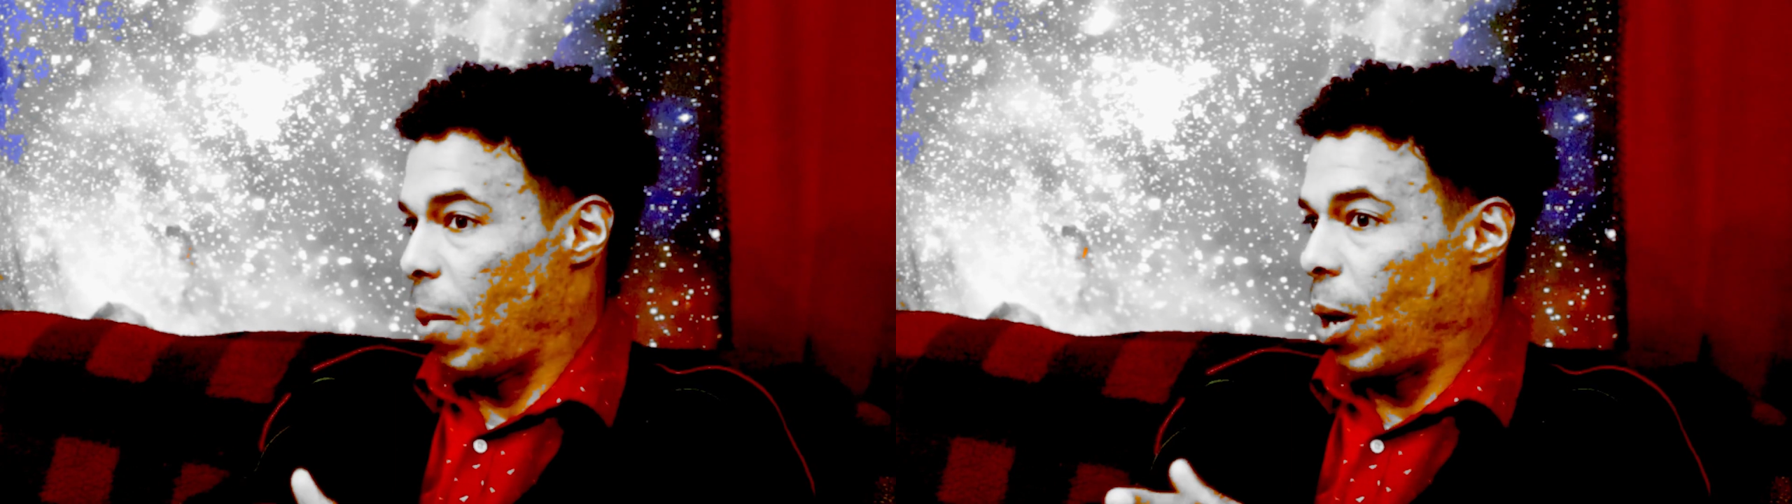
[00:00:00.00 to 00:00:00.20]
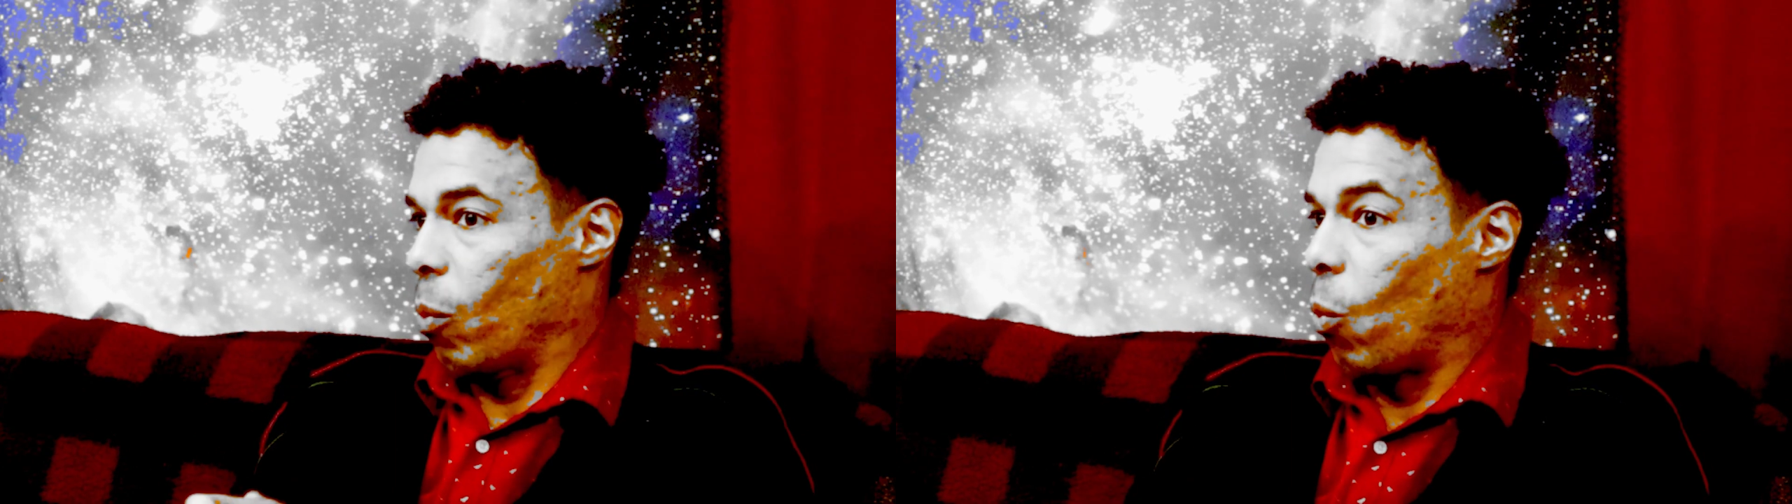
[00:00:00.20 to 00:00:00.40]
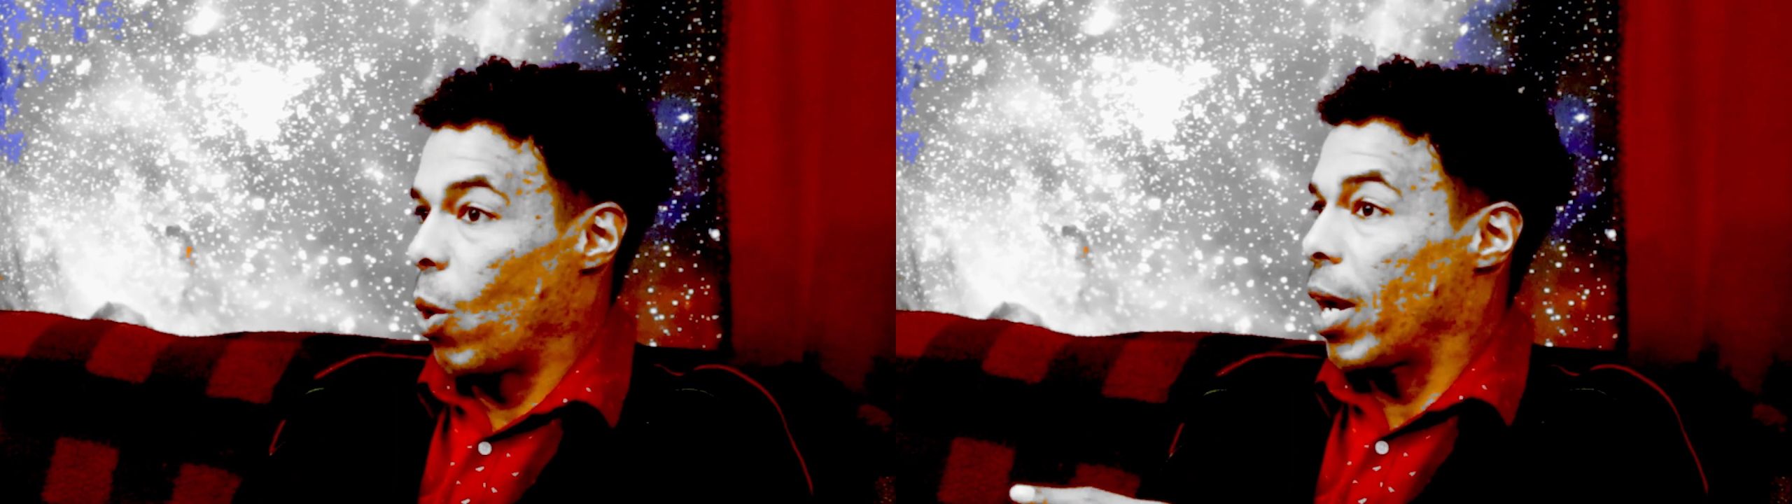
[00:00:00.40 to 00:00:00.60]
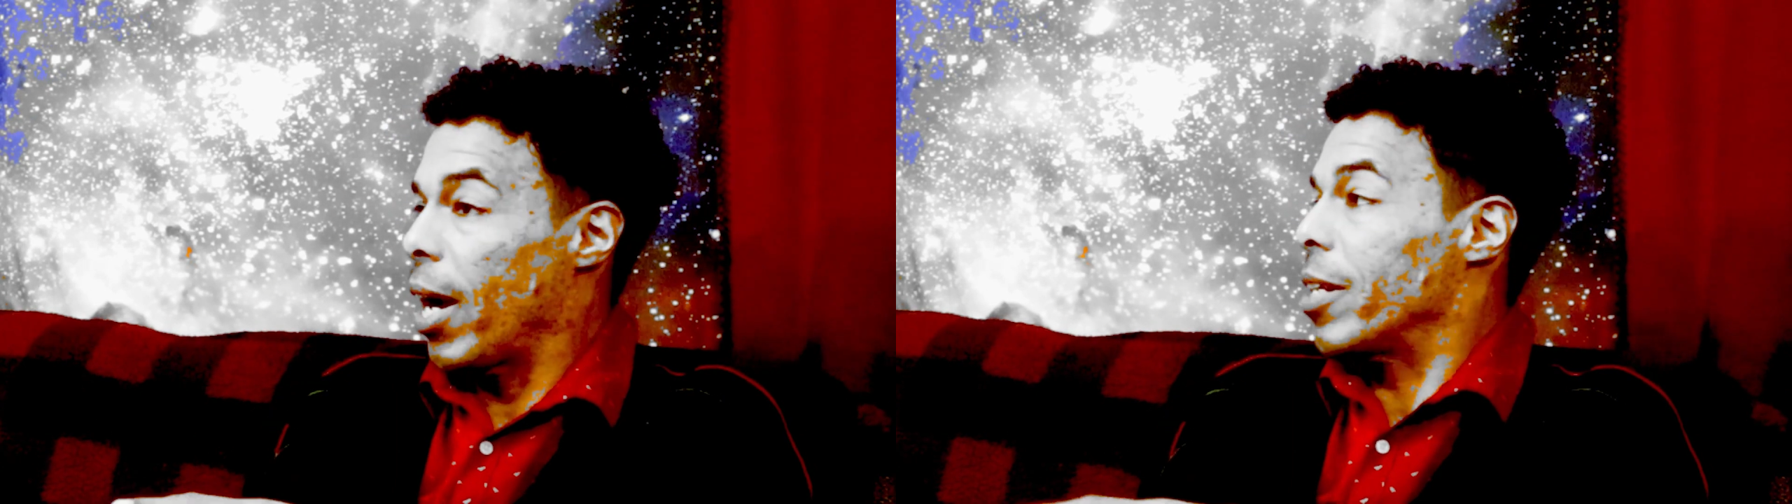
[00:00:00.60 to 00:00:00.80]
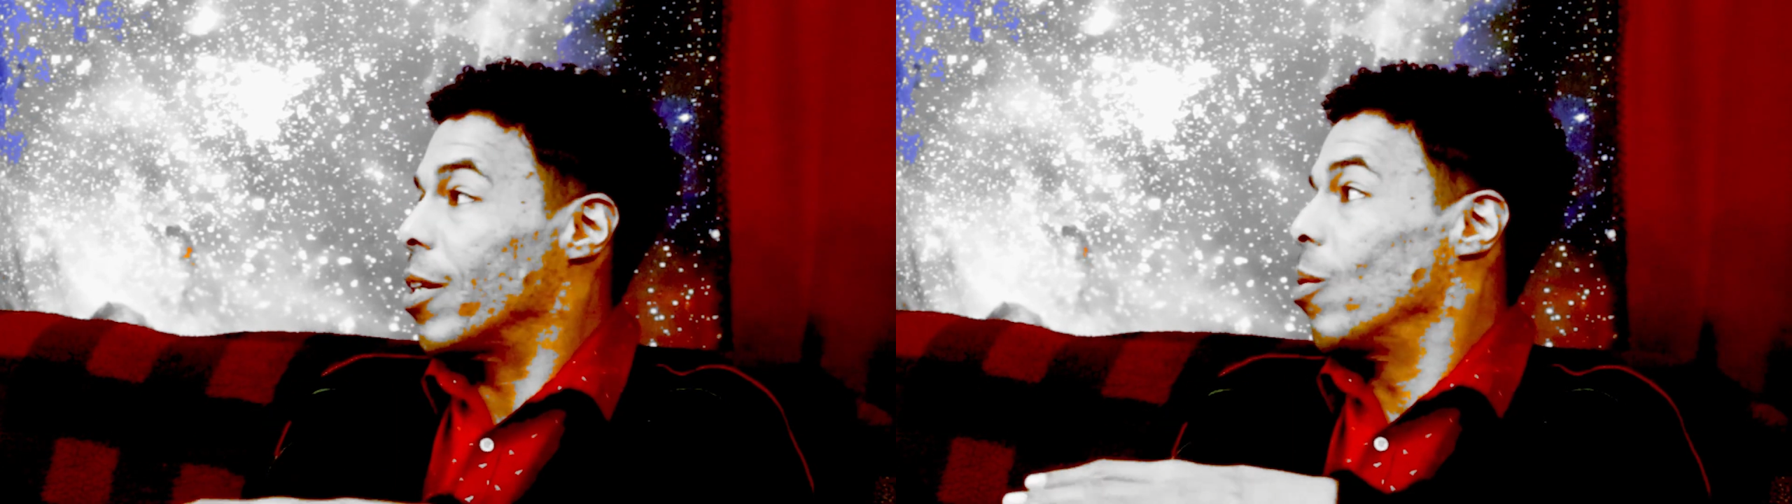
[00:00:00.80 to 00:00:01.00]
matter what
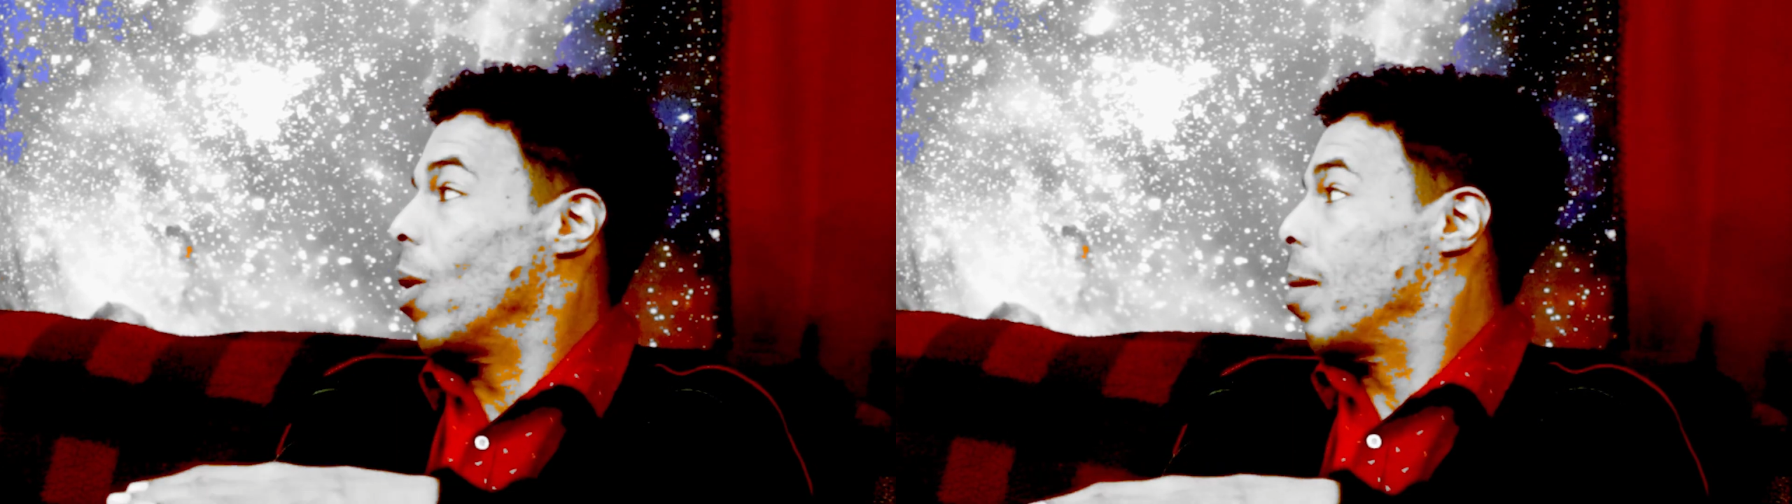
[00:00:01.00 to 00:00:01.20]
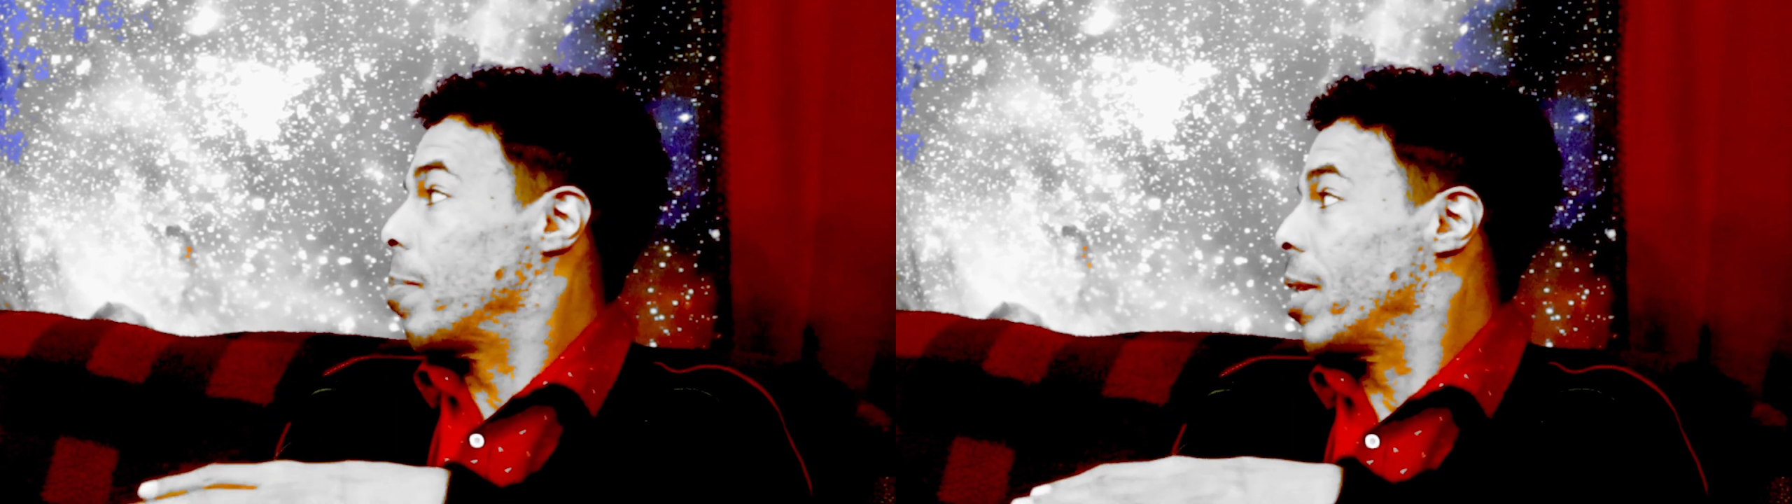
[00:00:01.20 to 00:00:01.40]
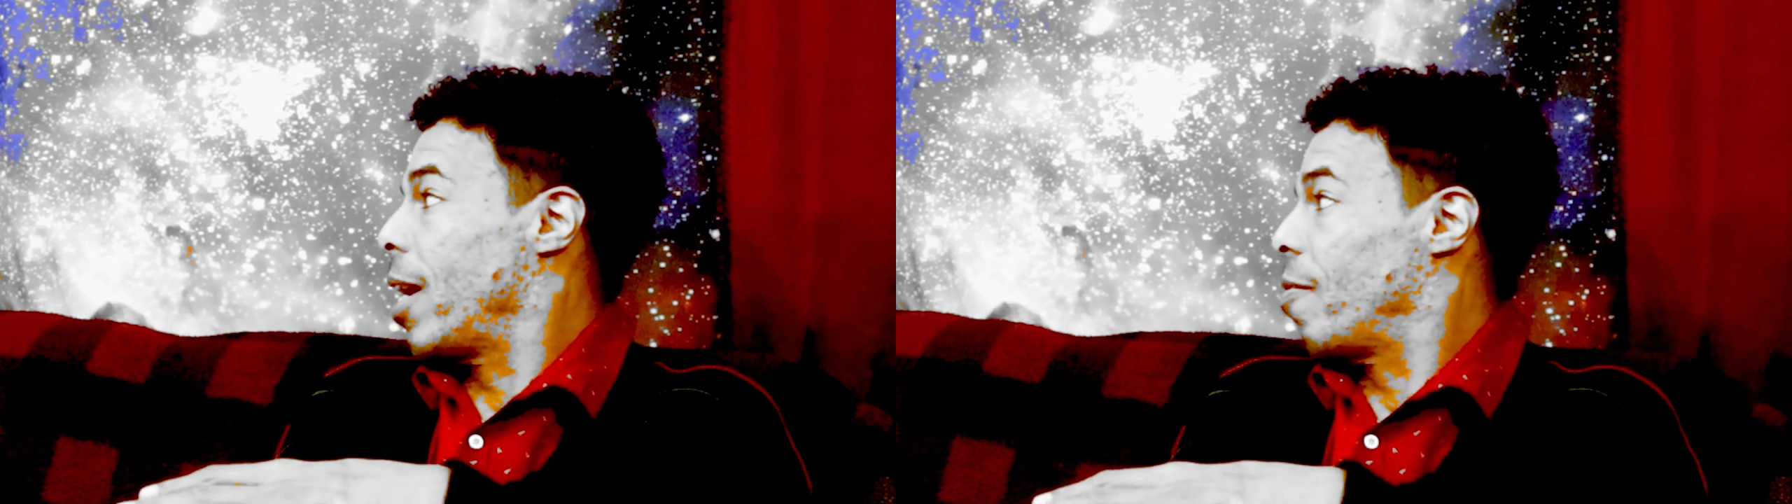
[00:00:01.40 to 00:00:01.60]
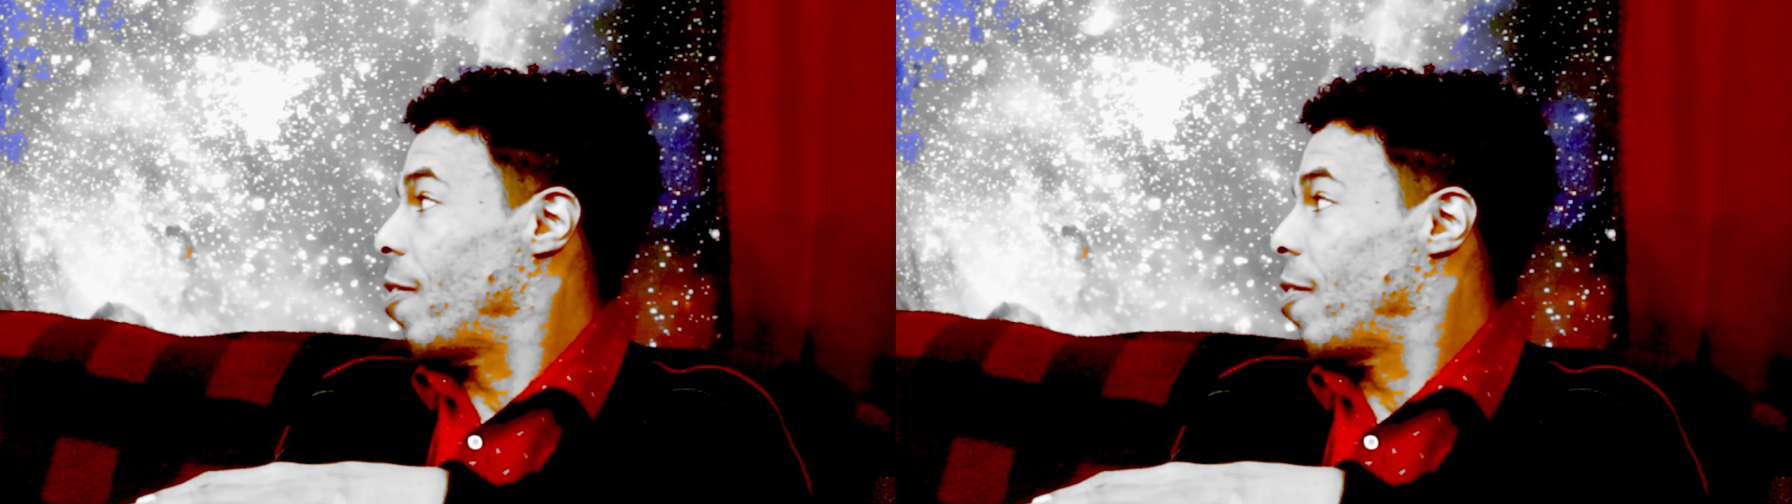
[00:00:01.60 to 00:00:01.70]
I do up to that